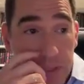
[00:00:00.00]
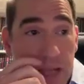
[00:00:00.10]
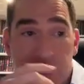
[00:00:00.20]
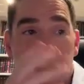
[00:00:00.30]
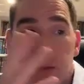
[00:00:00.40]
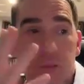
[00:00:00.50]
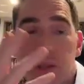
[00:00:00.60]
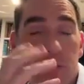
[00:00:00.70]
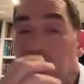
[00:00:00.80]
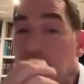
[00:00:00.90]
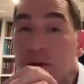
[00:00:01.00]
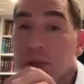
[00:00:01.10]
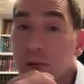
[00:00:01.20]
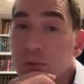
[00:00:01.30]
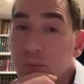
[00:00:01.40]
but that's not the reason why I
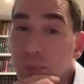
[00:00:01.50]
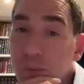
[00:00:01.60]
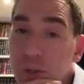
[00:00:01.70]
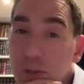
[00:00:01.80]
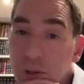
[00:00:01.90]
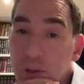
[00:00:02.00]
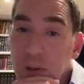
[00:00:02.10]
would say it was permitted.